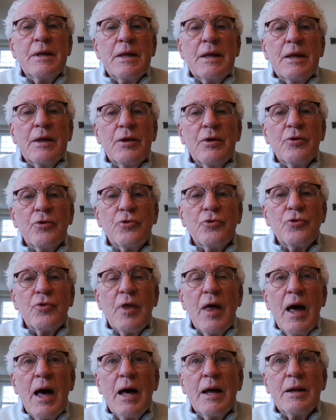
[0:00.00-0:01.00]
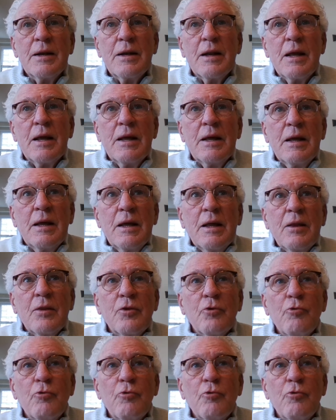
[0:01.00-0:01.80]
is that the